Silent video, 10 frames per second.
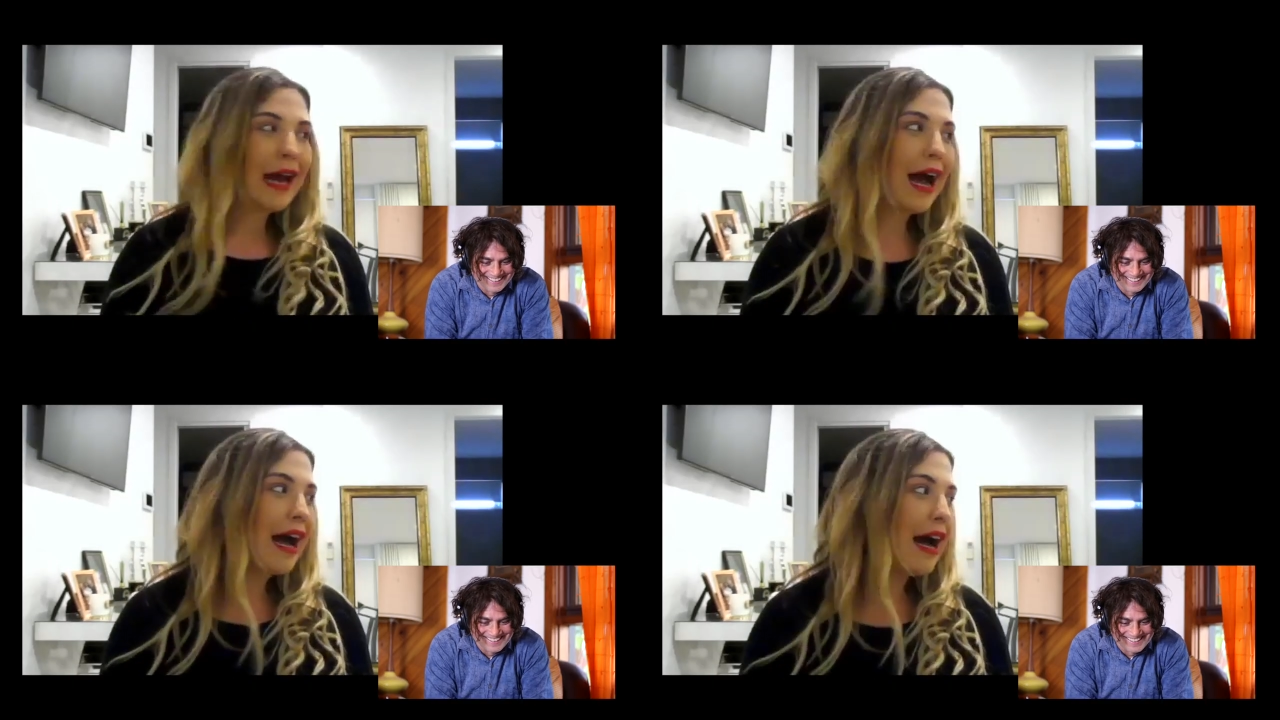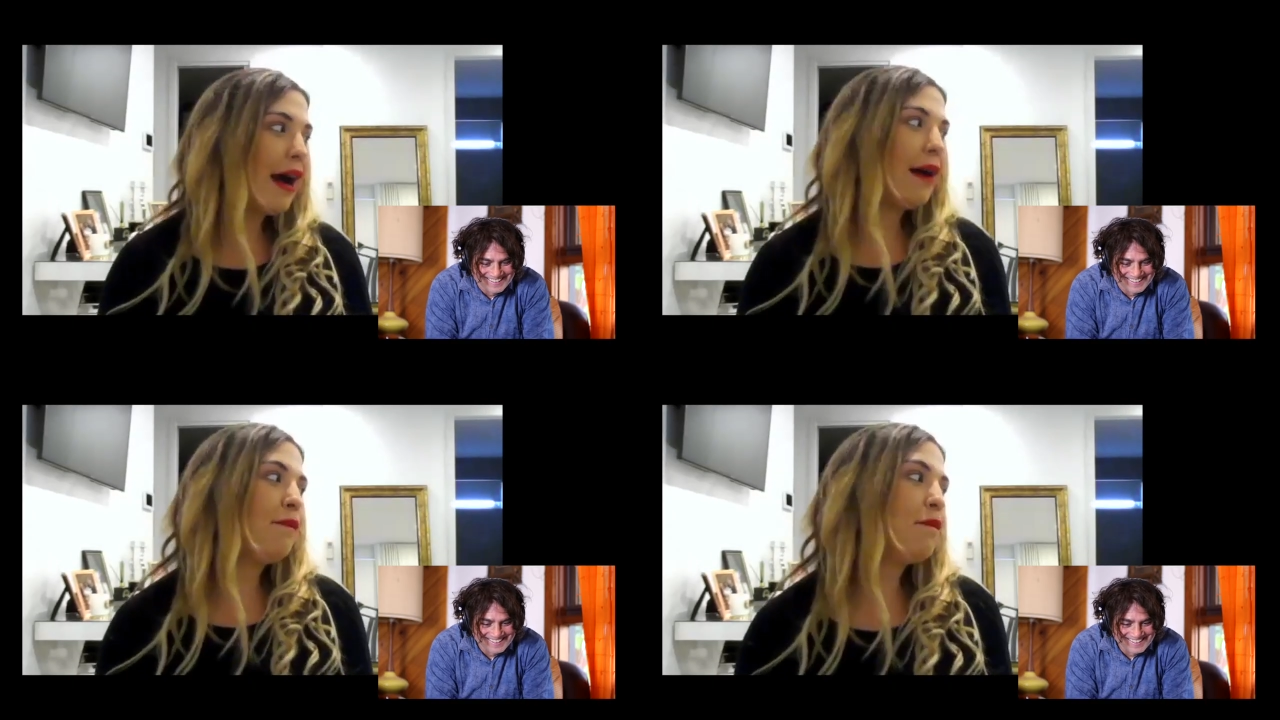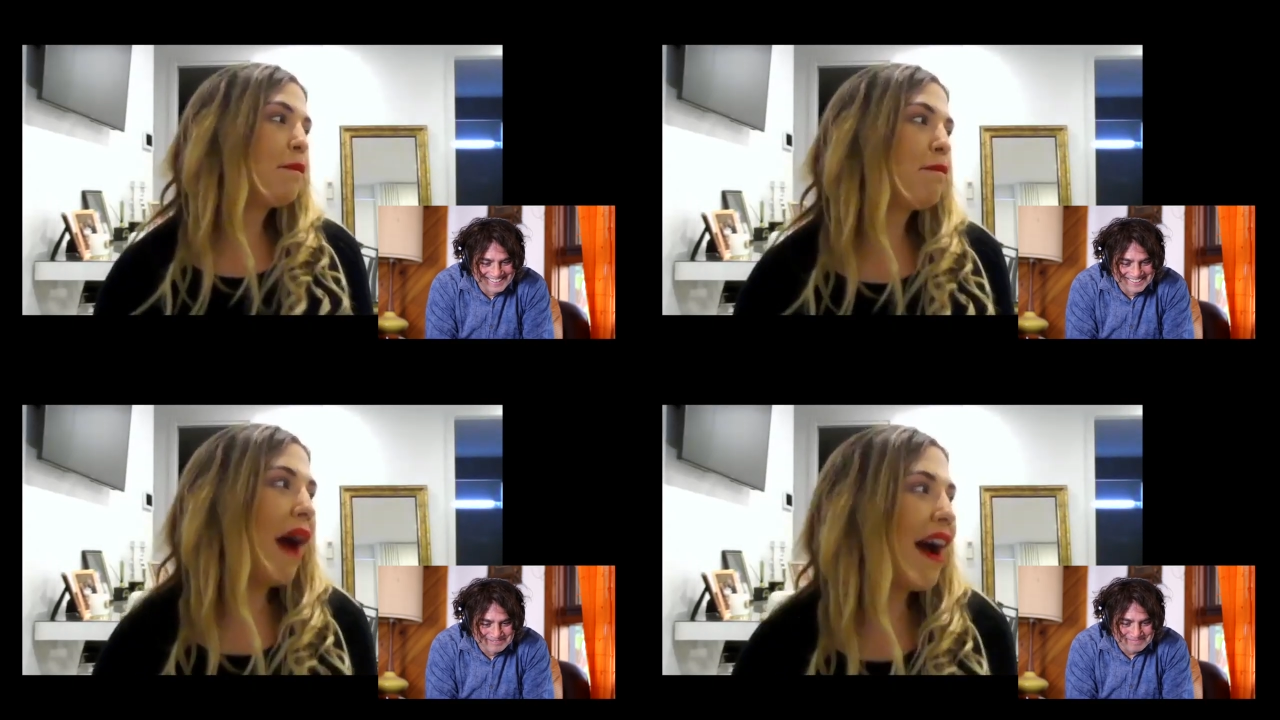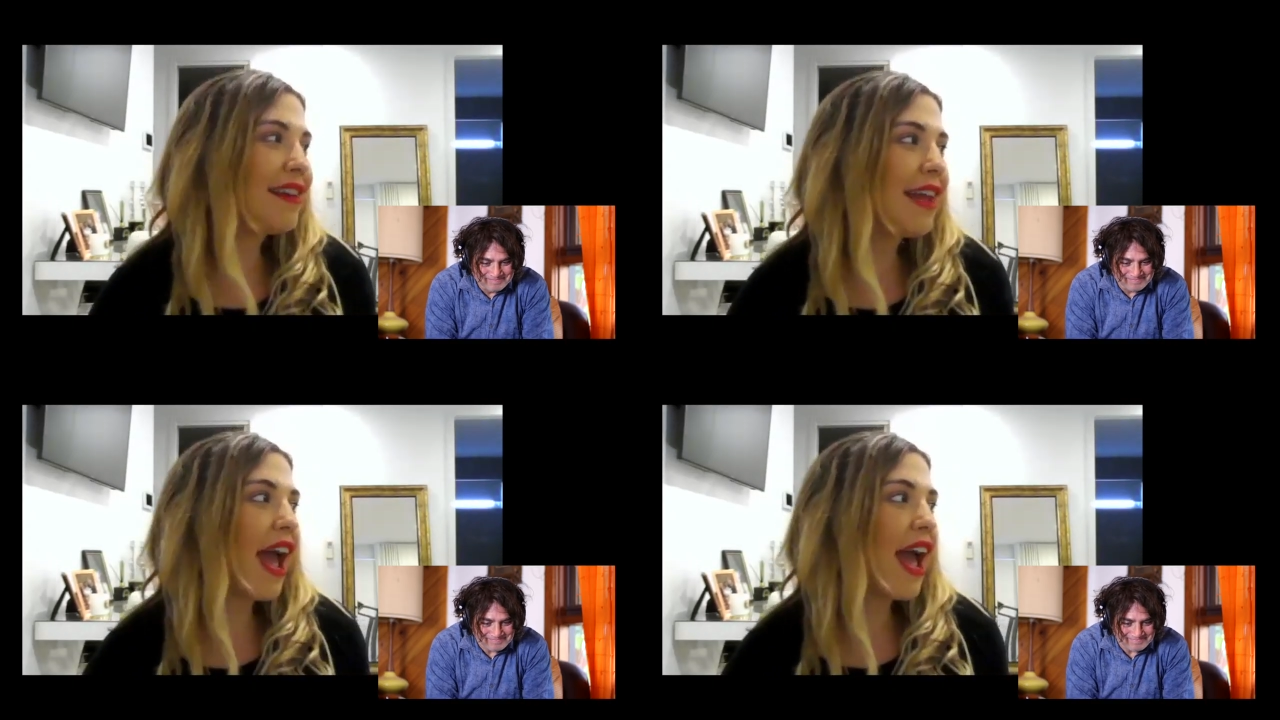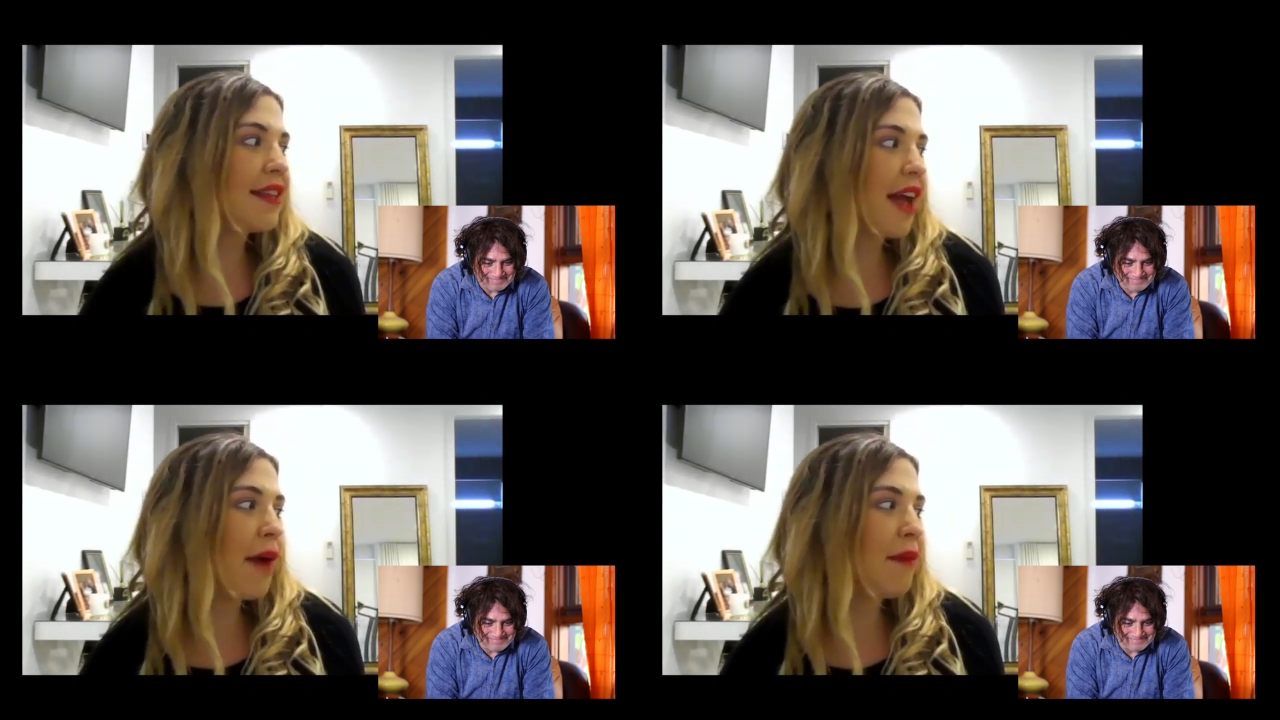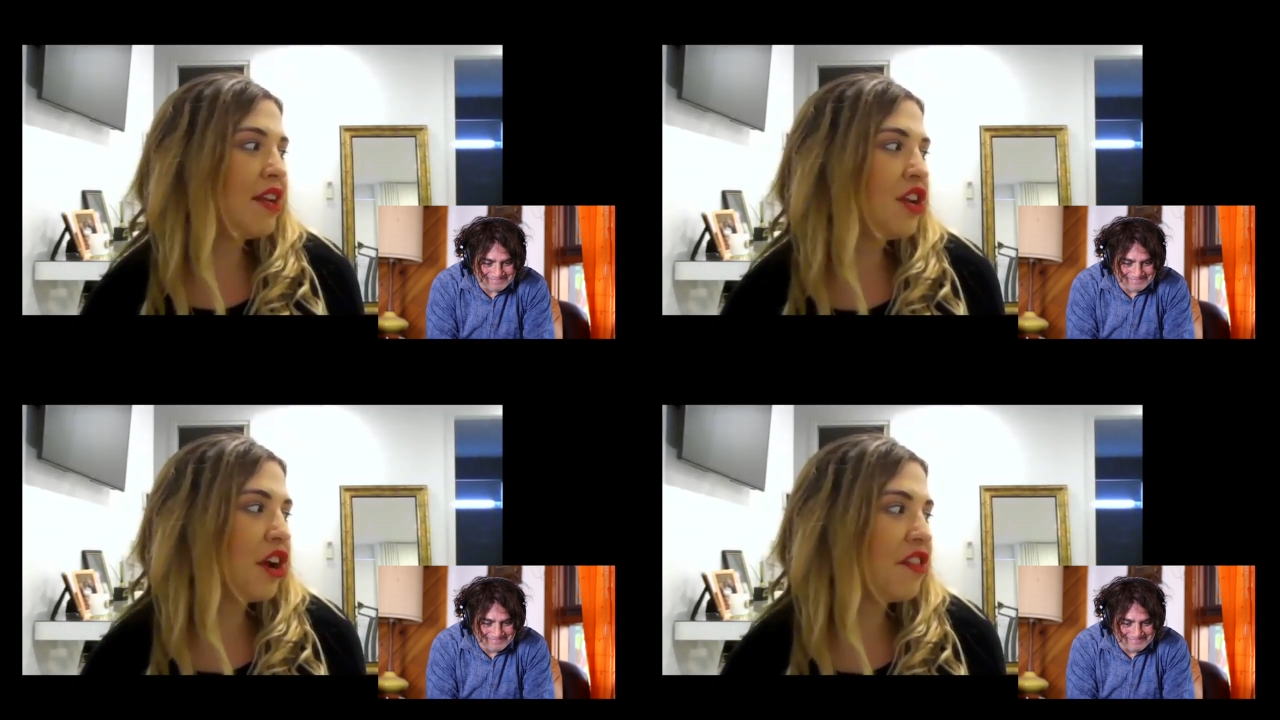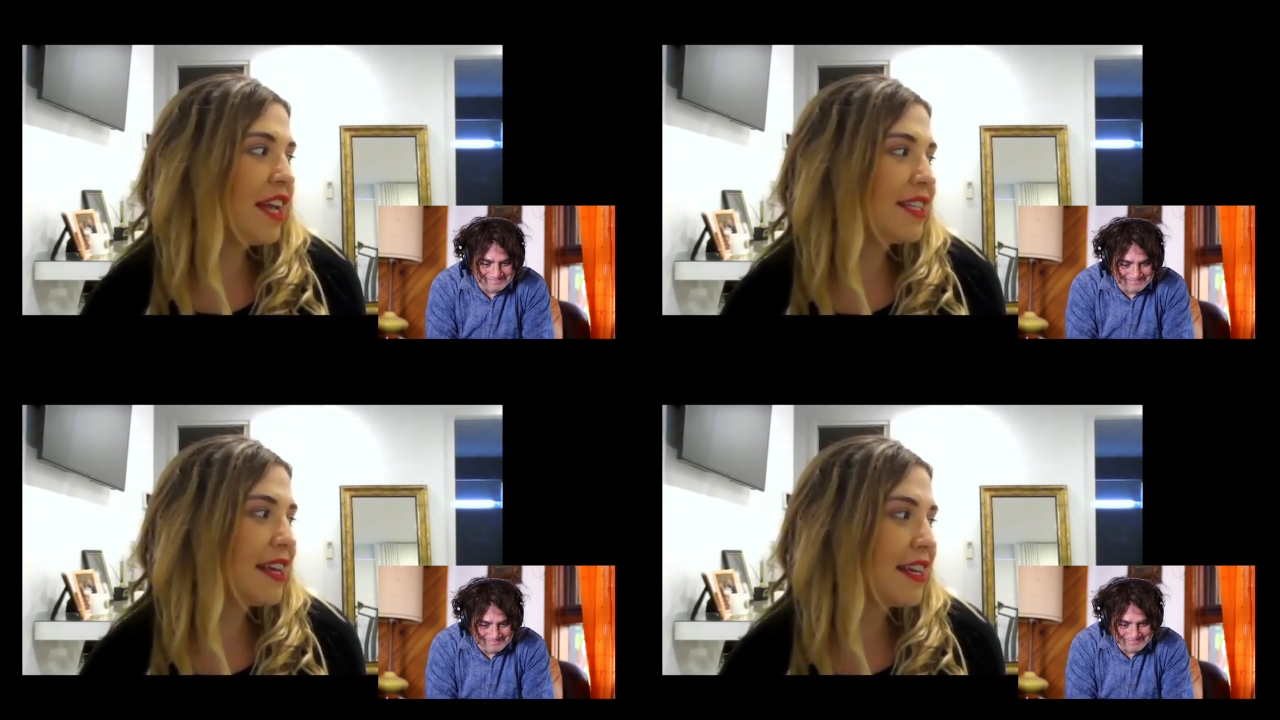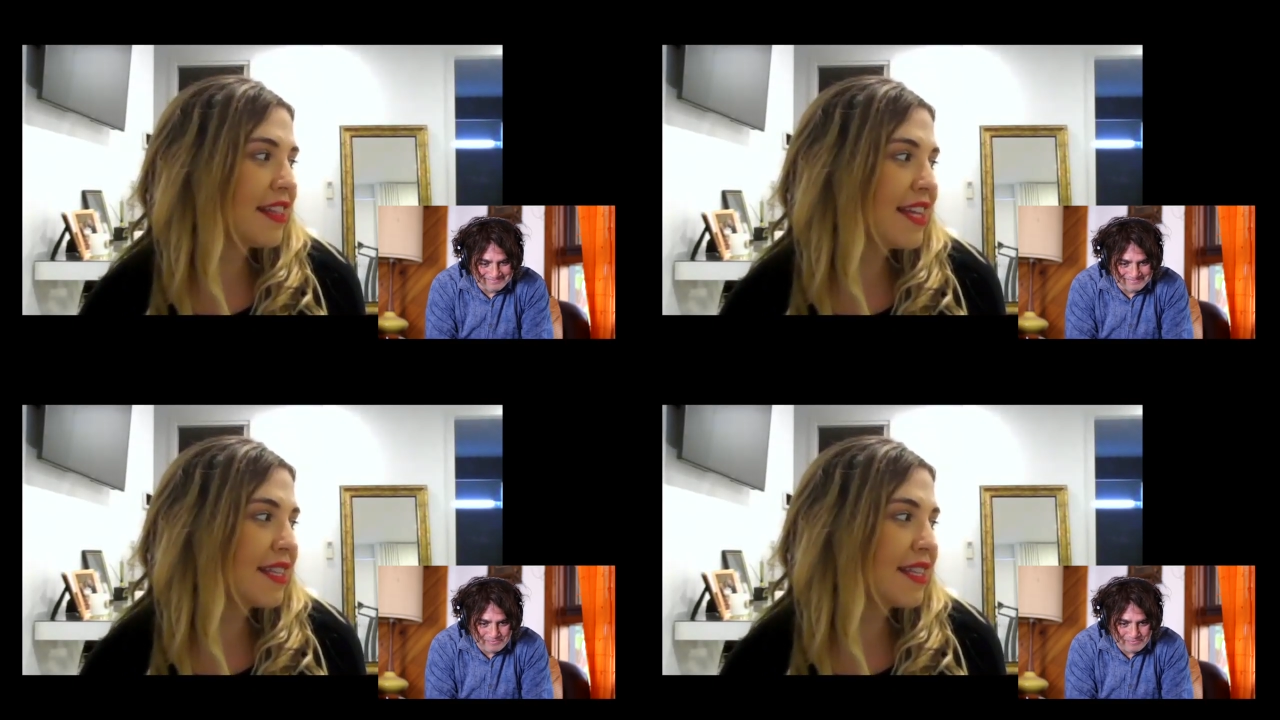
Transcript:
Speaker 1: ah! But yeah, I mean, you know, these are